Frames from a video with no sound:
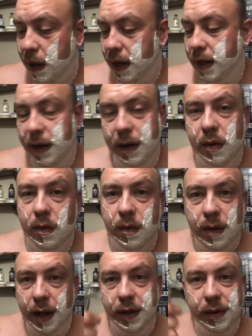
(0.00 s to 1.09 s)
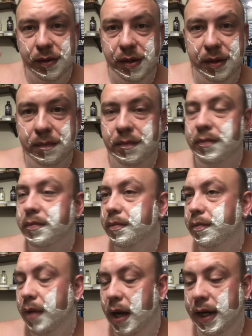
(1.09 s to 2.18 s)
And I know I use the
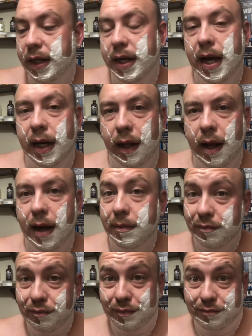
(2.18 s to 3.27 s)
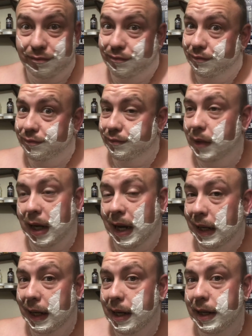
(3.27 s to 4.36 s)
89 a lot.
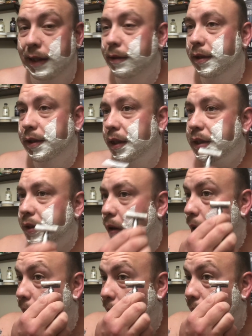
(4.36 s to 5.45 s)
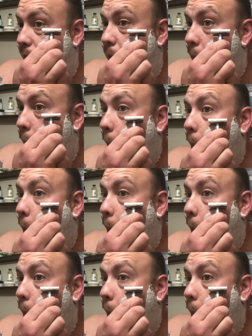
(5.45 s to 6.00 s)
I like it. It's a great razor.